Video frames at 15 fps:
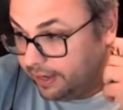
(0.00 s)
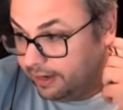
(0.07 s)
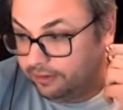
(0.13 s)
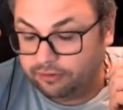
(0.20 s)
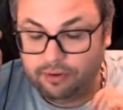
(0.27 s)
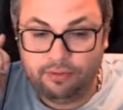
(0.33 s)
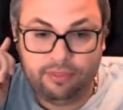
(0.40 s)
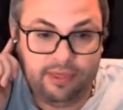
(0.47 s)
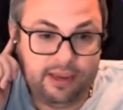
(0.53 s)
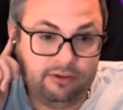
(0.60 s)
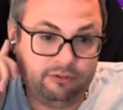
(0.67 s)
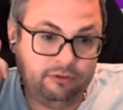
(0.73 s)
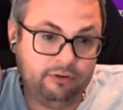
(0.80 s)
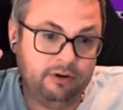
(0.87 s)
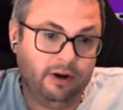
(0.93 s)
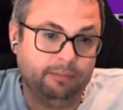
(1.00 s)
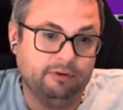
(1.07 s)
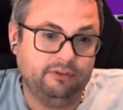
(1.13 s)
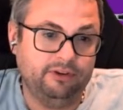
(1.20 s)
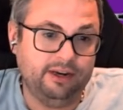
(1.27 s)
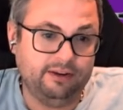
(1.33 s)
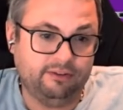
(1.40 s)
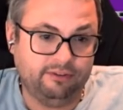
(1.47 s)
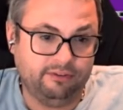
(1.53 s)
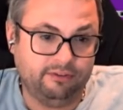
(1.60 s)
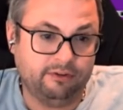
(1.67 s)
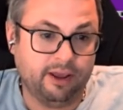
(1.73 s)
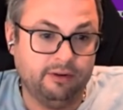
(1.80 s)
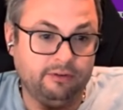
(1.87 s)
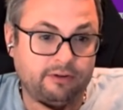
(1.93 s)
and so these two numbers need to
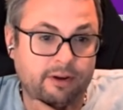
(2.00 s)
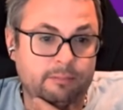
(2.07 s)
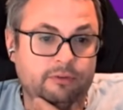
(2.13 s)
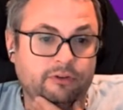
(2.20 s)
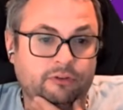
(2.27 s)
sum